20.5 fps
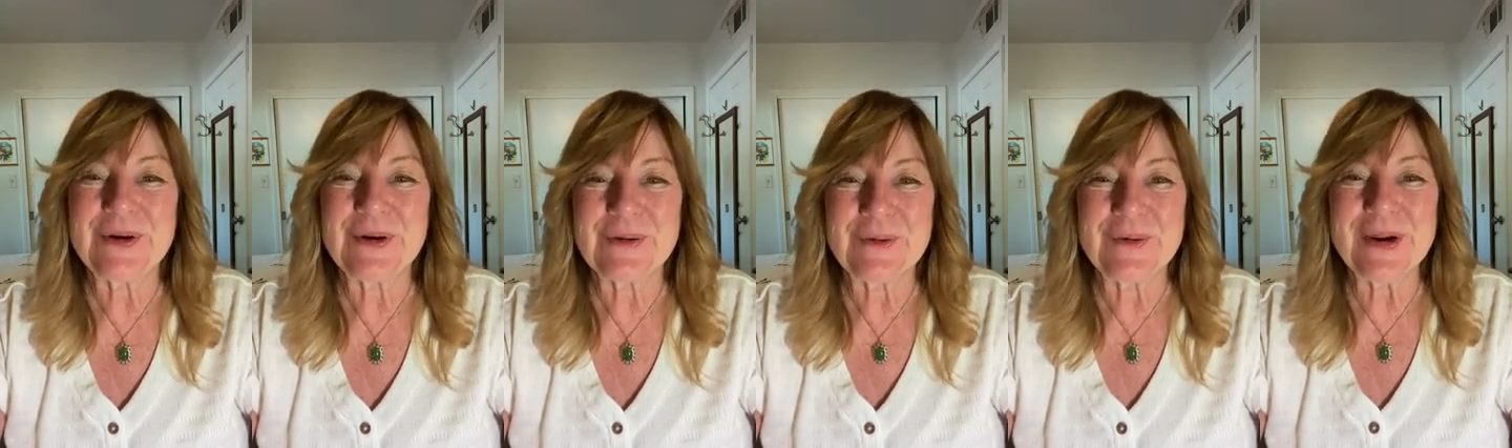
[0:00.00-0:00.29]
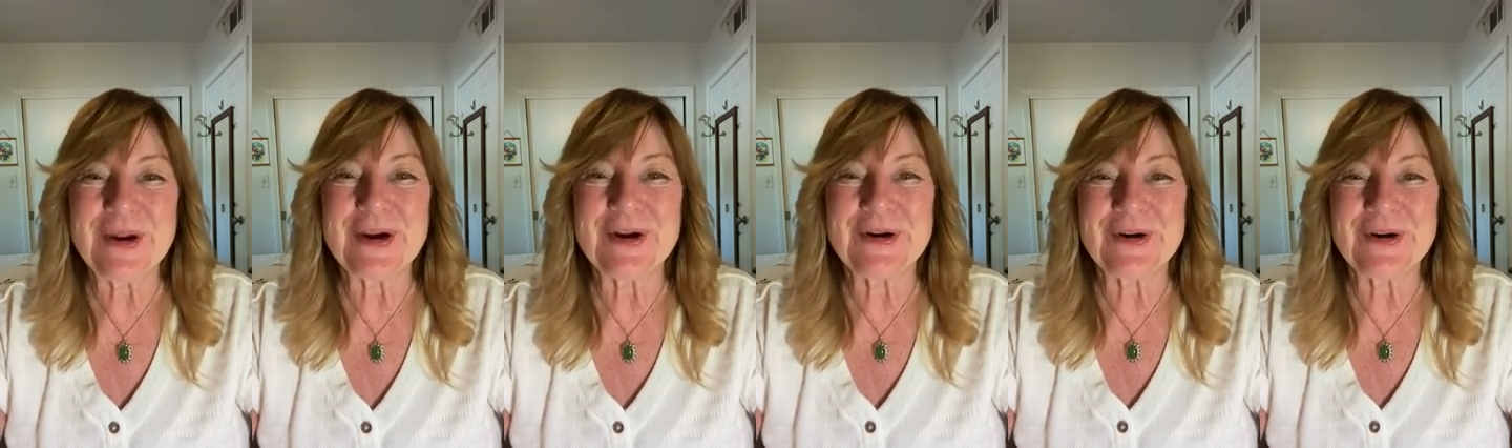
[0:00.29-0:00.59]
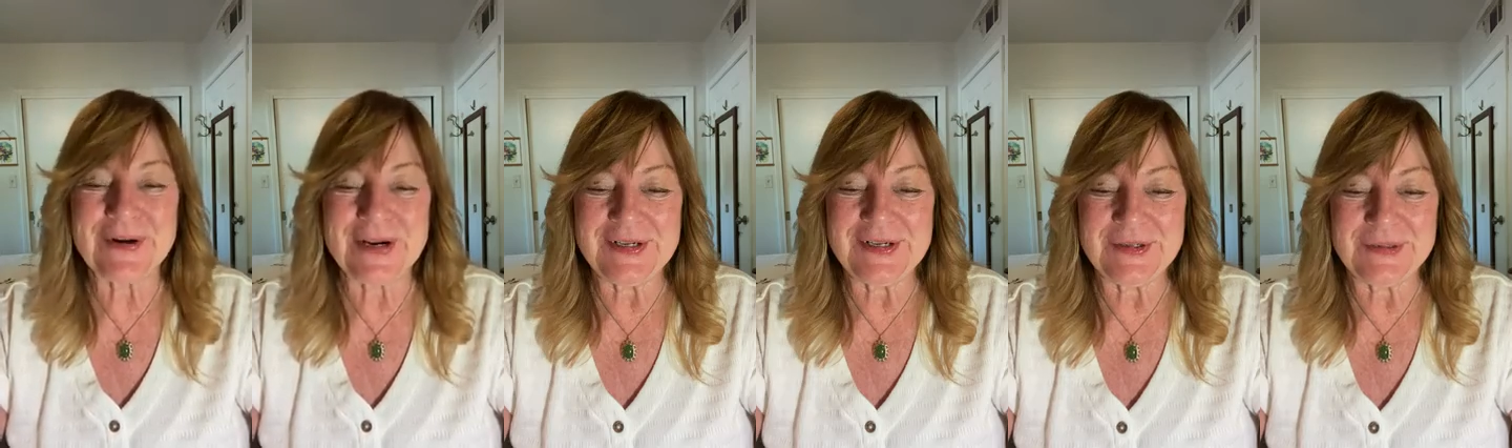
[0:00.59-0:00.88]
We are
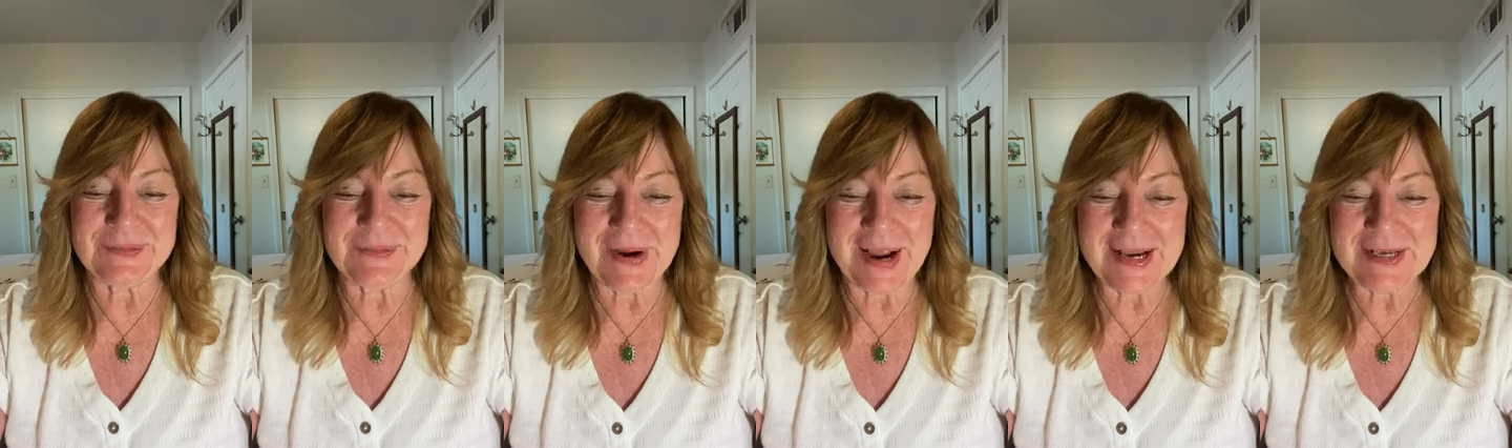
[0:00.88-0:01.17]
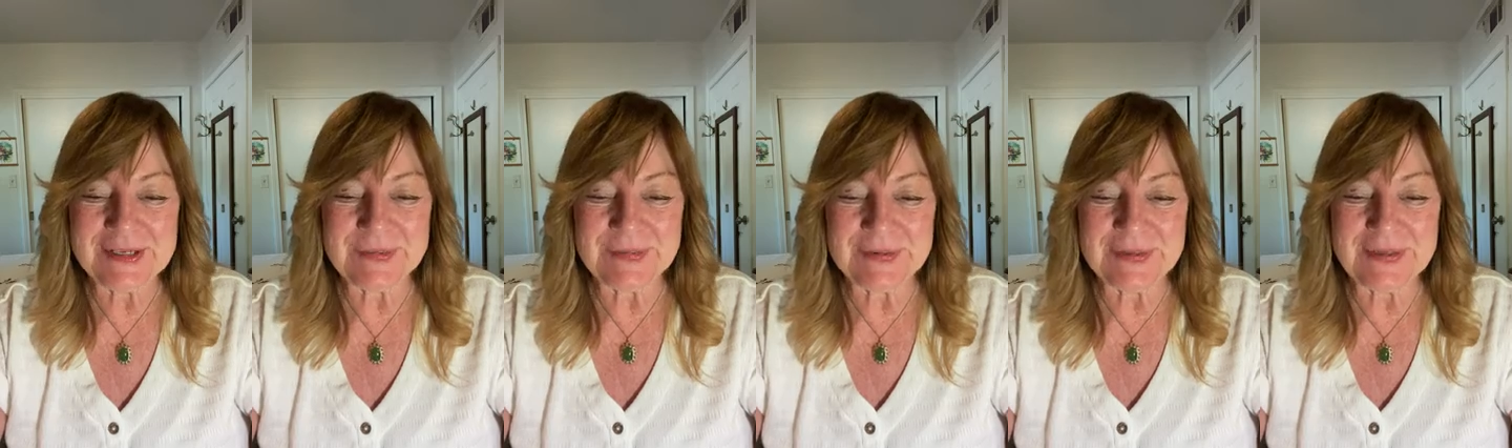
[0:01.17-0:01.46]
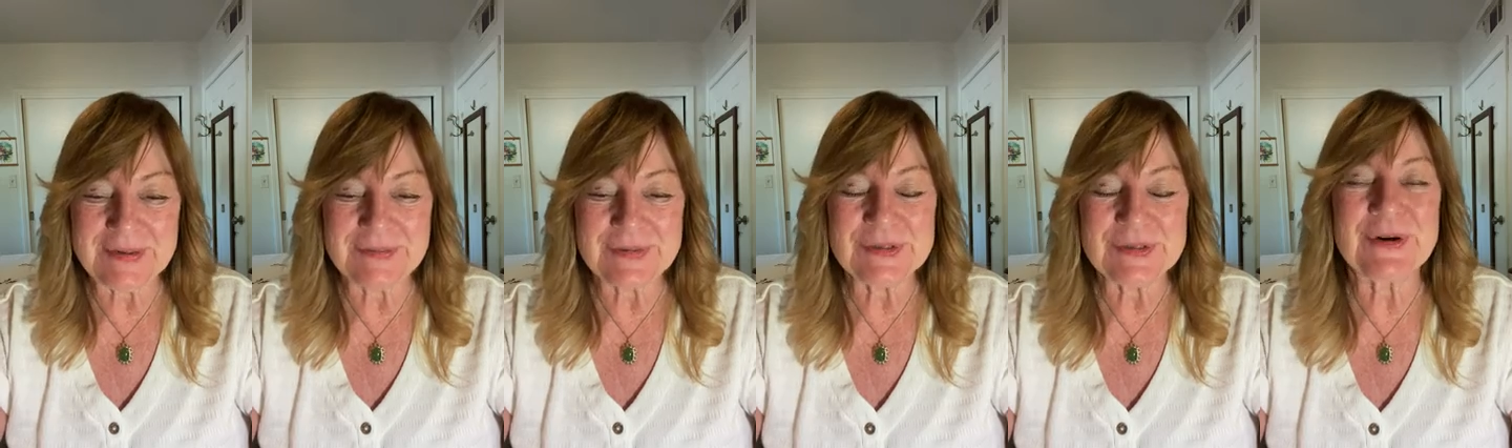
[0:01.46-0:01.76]
going to rise with
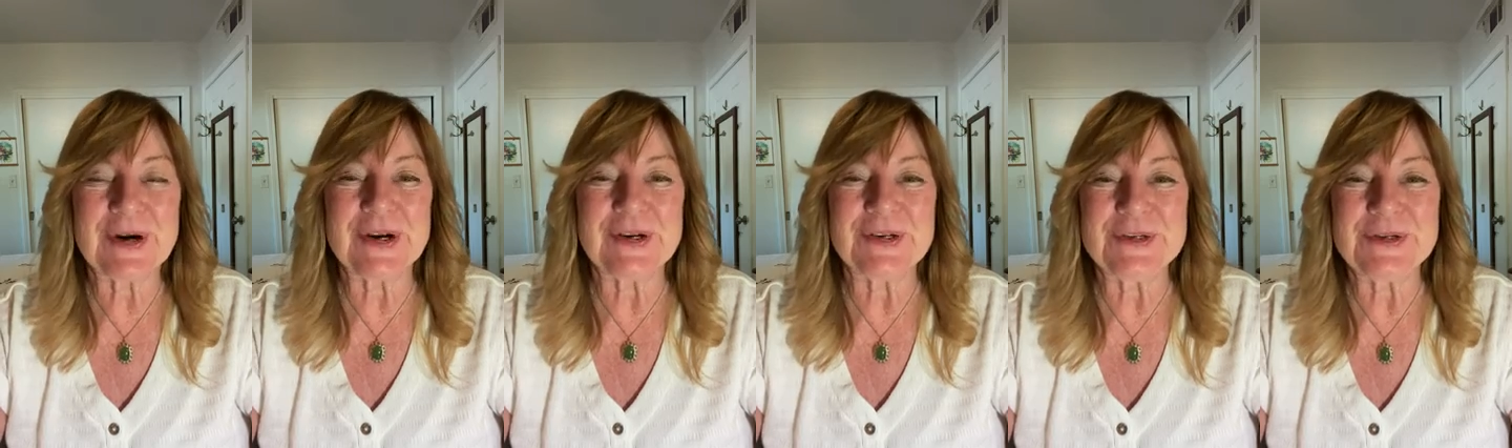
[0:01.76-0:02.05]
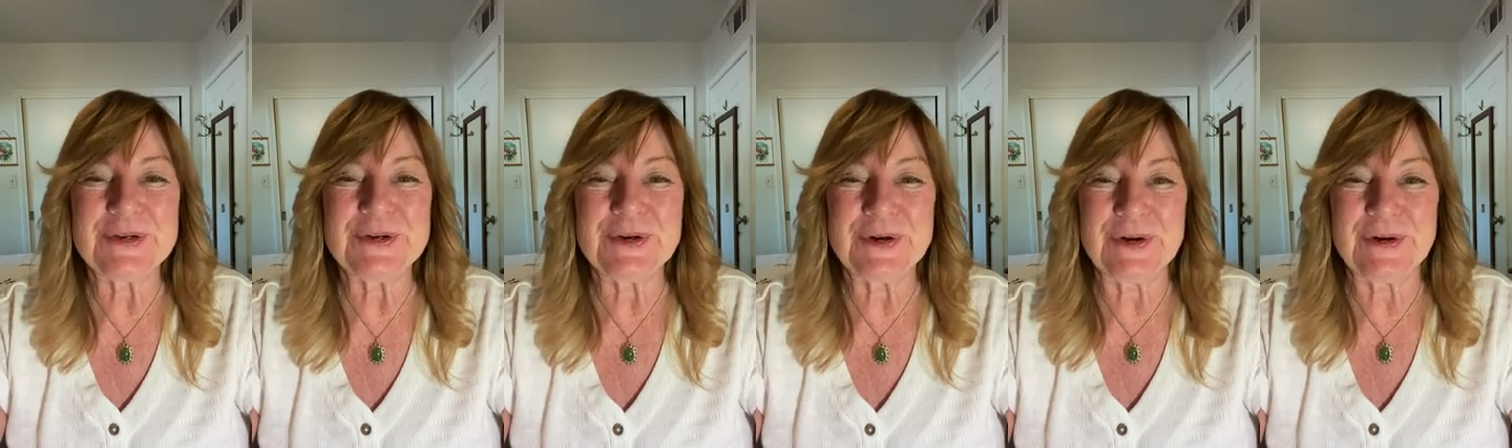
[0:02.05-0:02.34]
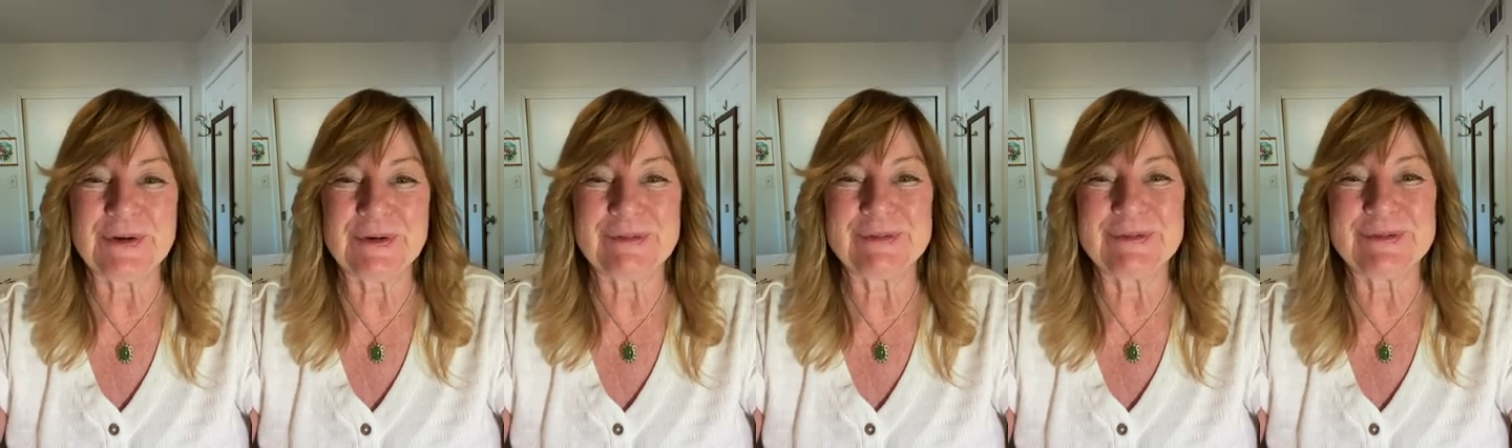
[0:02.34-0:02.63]
Him to our new
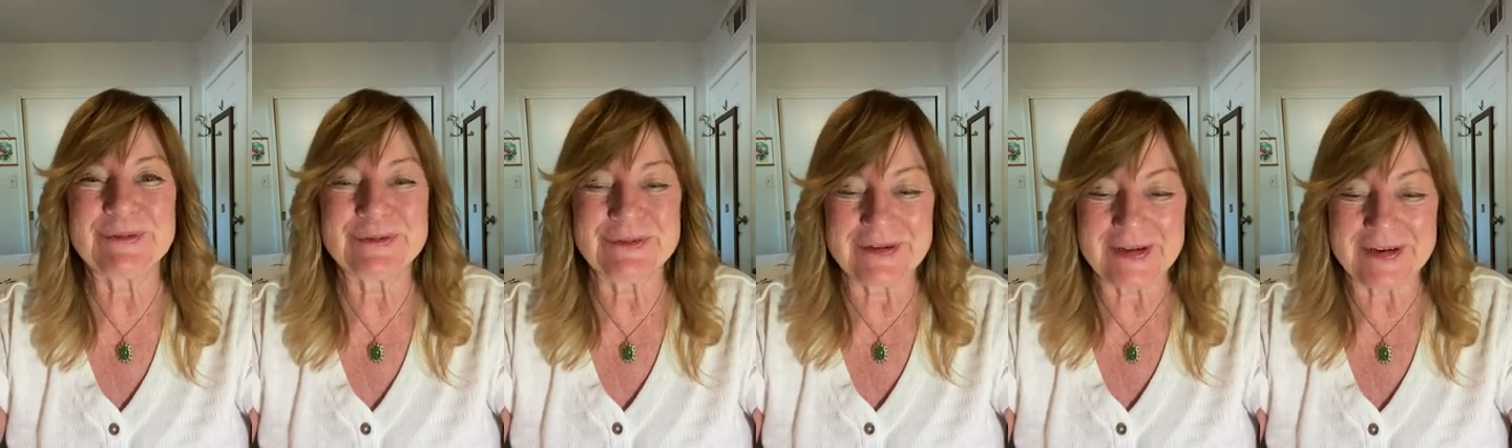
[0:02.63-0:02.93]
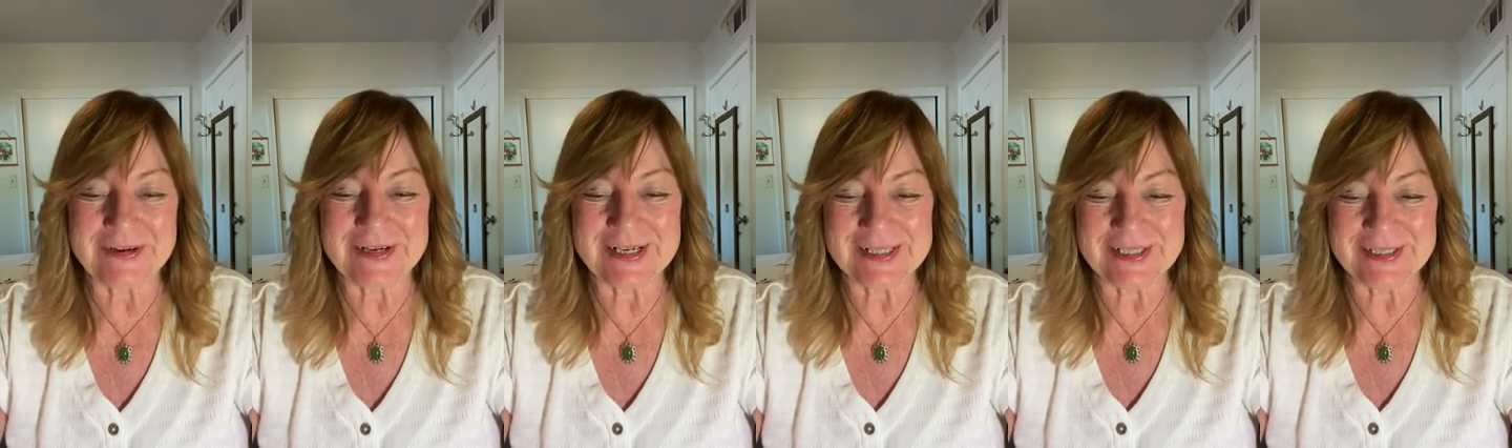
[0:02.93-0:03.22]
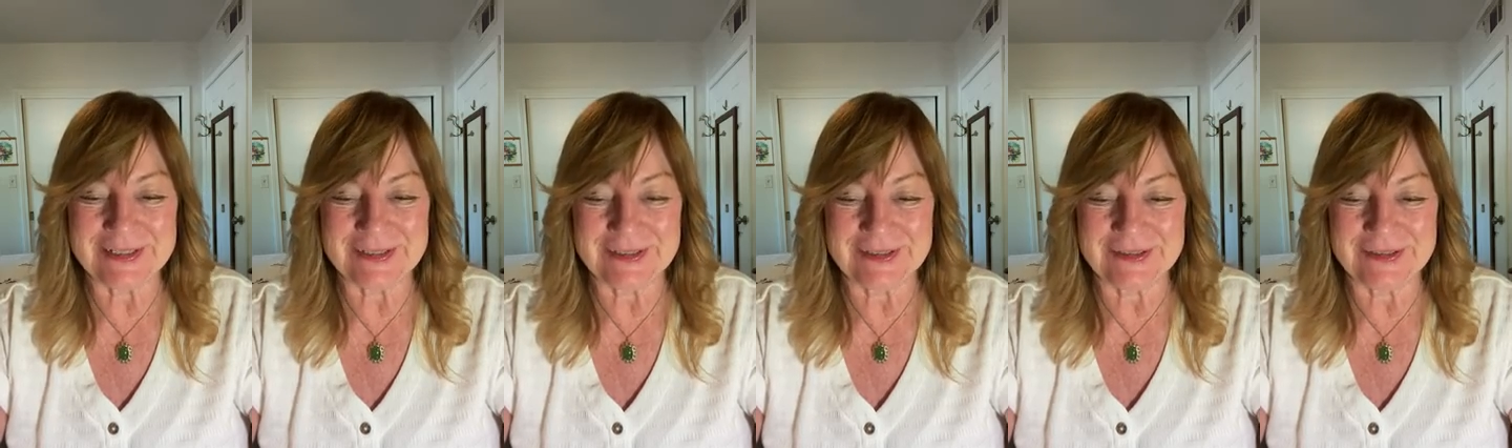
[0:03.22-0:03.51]
home very
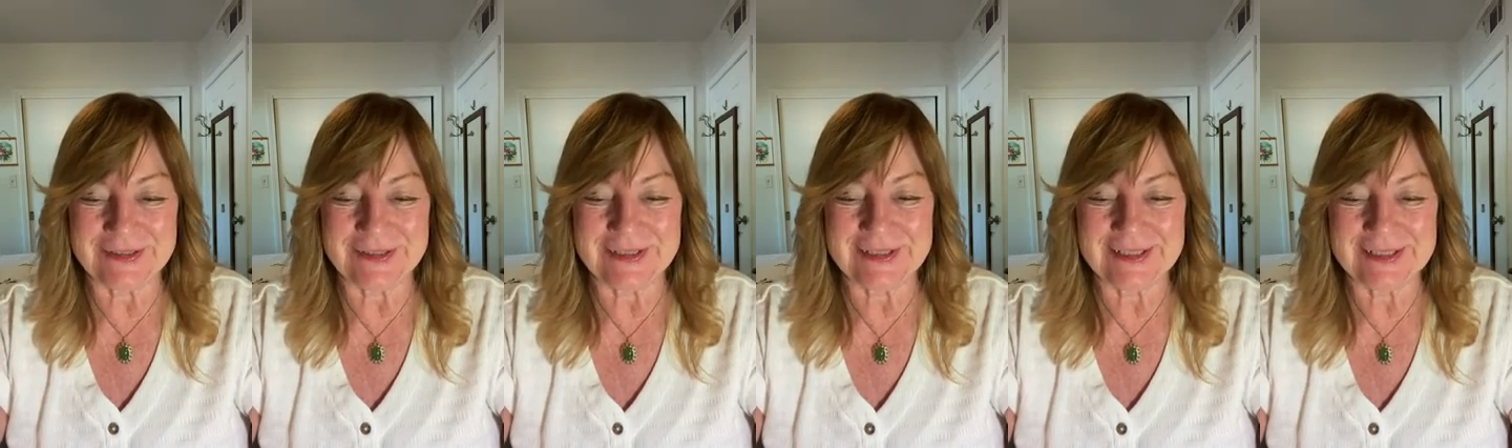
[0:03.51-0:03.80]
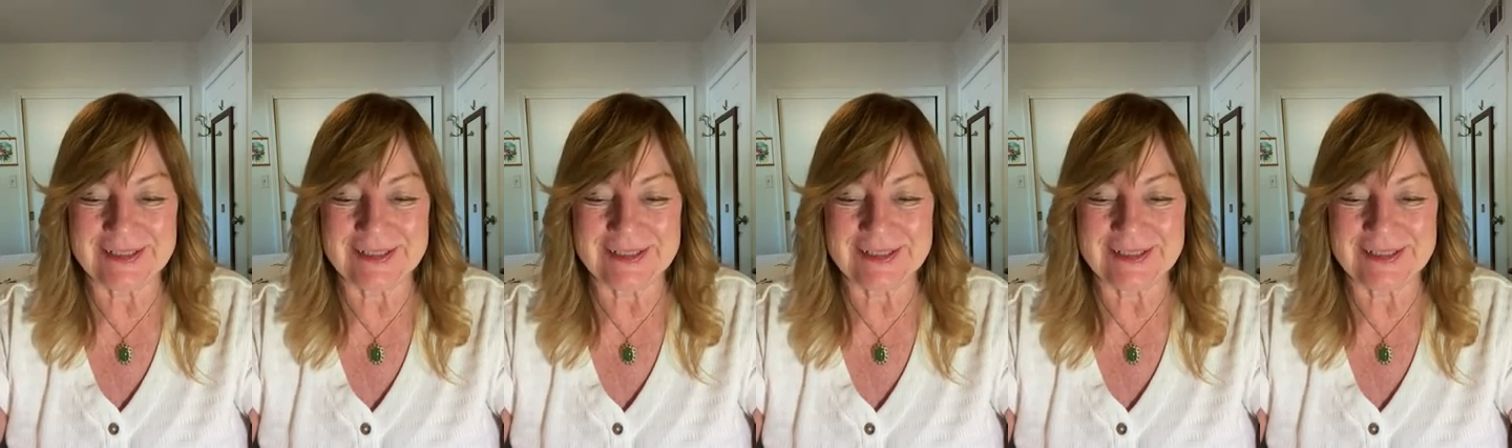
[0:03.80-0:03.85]
soon.